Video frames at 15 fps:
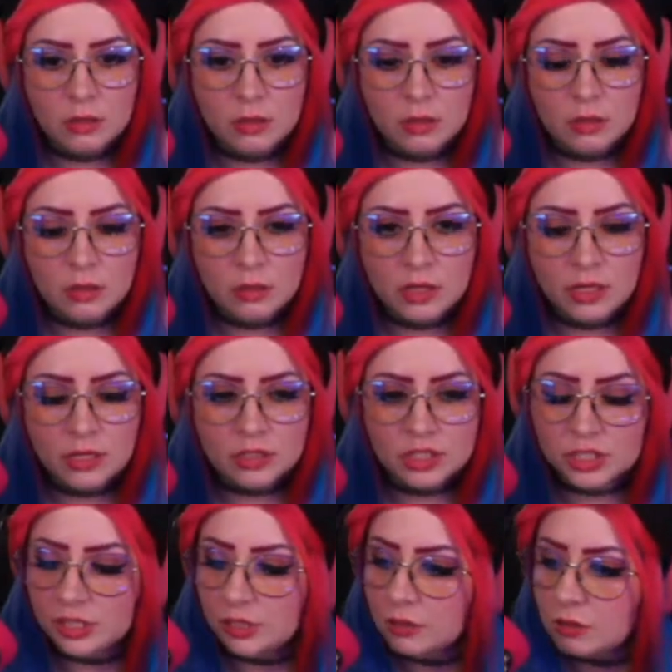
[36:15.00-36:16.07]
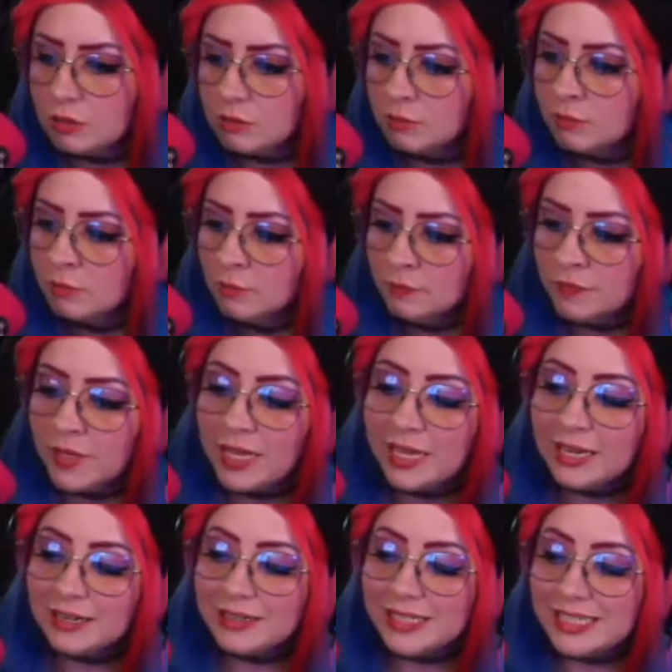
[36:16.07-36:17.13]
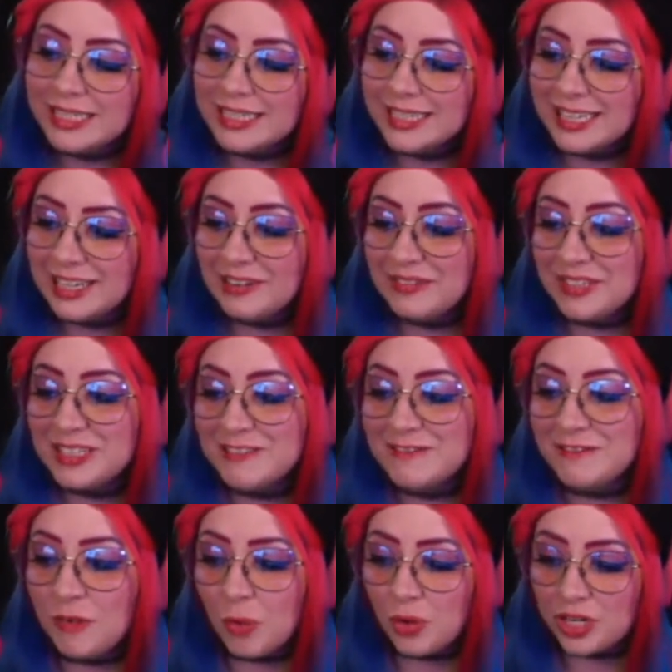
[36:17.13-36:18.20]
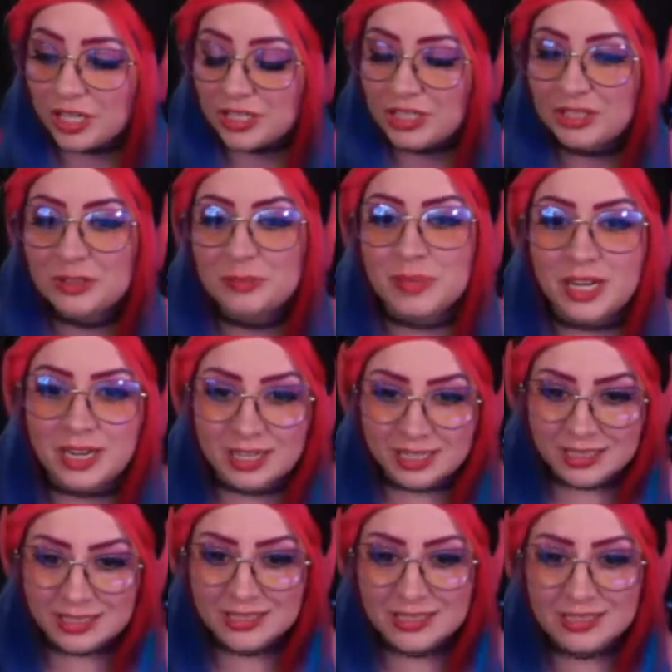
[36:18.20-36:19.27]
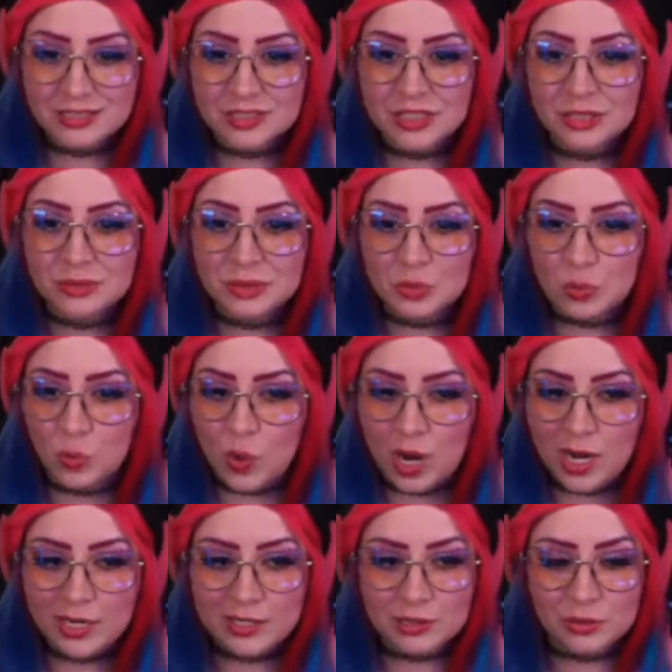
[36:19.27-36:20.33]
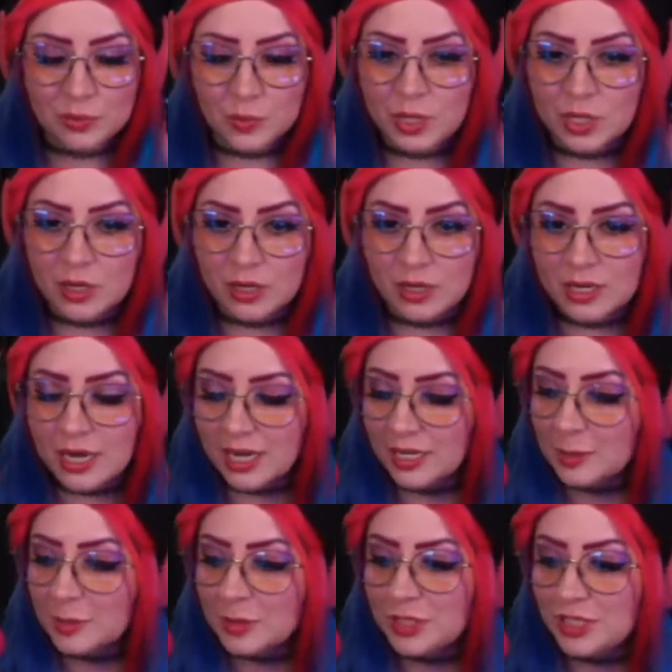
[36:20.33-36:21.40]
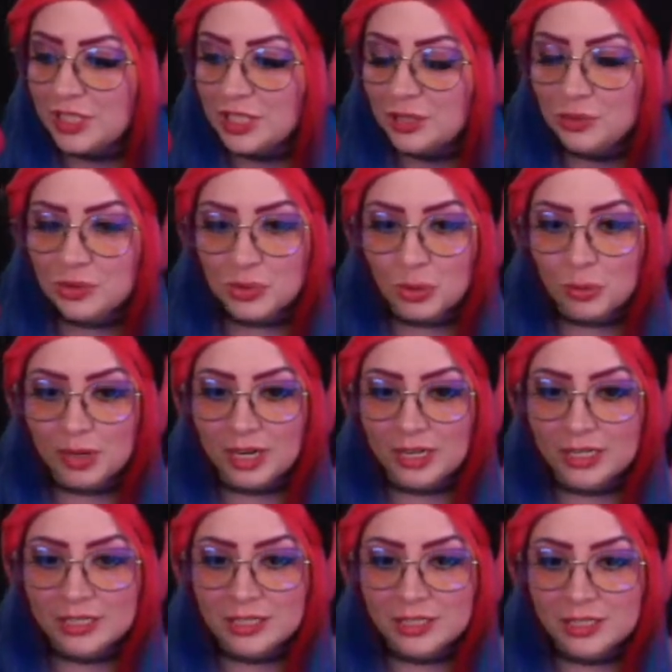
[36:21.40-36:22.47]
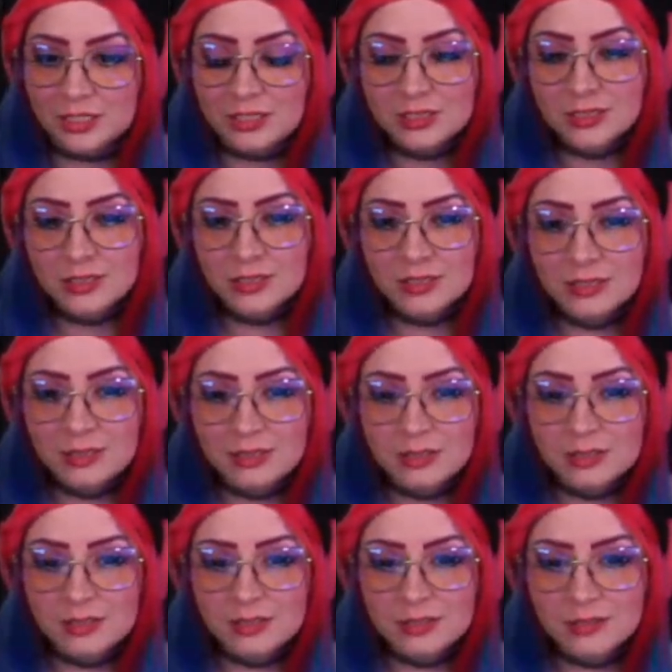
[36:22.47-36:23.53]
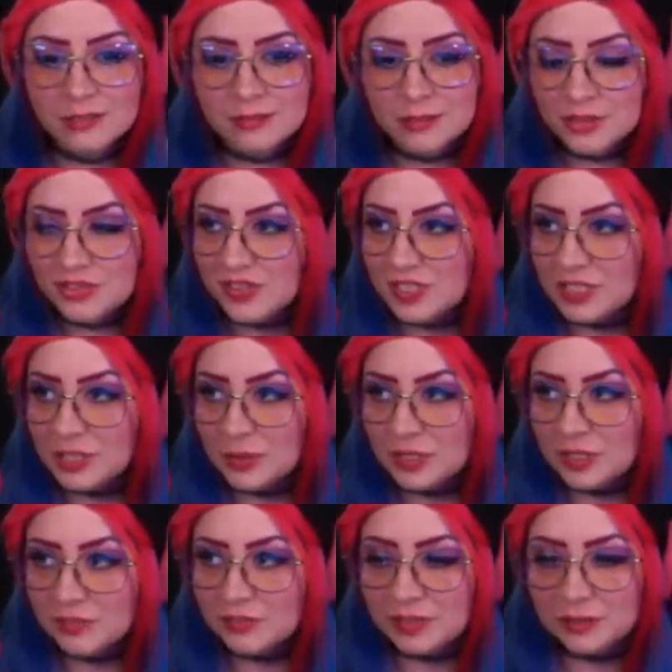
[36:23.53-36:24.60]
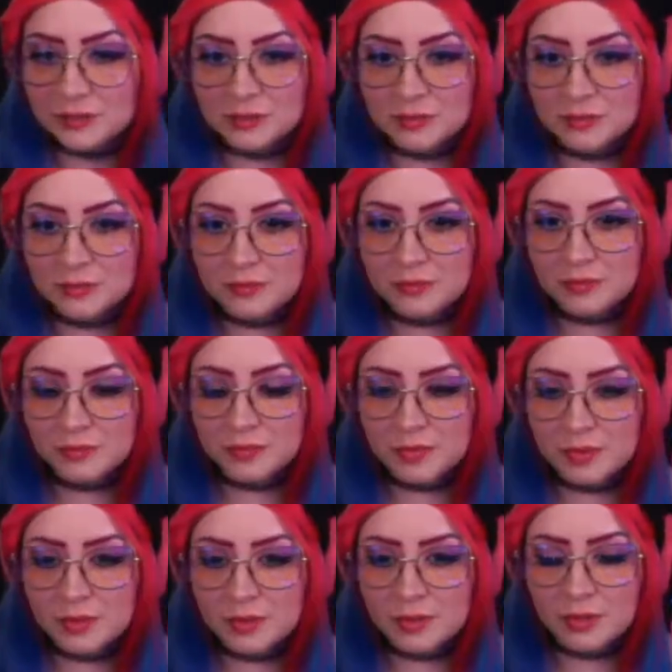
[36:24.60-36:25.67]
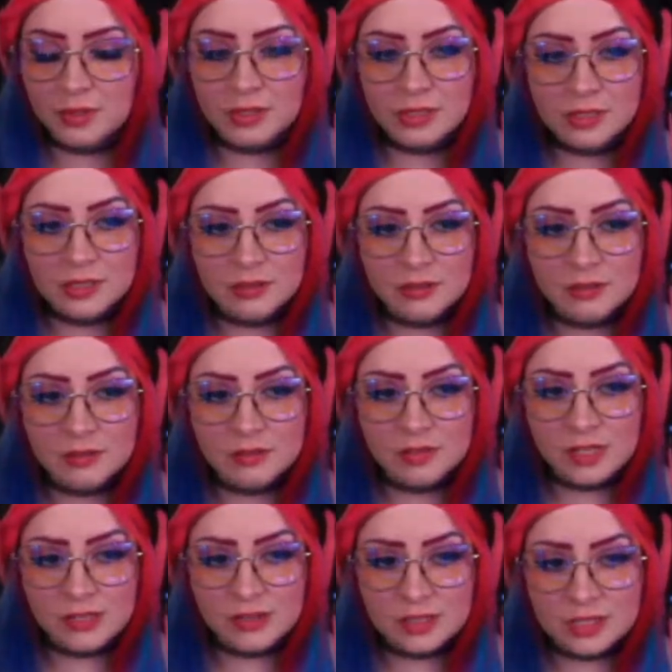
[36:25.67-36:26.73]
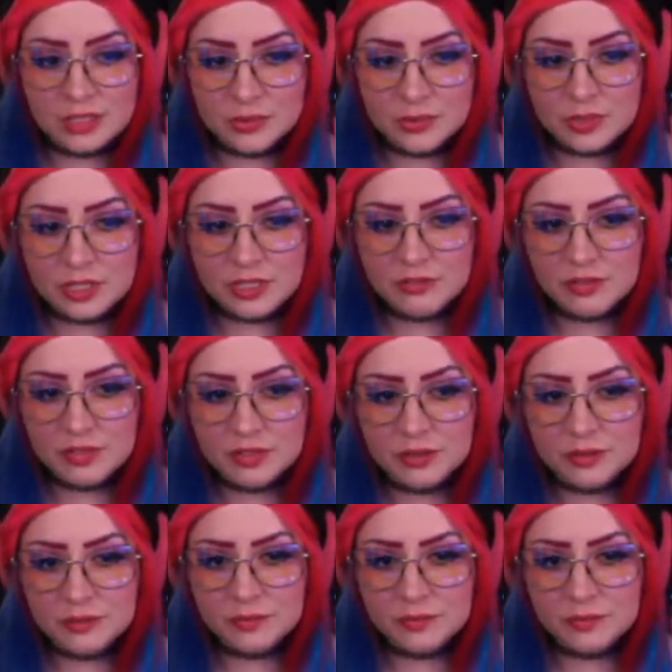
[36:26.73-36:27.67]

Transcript: There she is. Eerie, thank you for the 42 months. Tier 2 is wild work. I appreciate you so much. It's very sweet of you. Very sweet of you.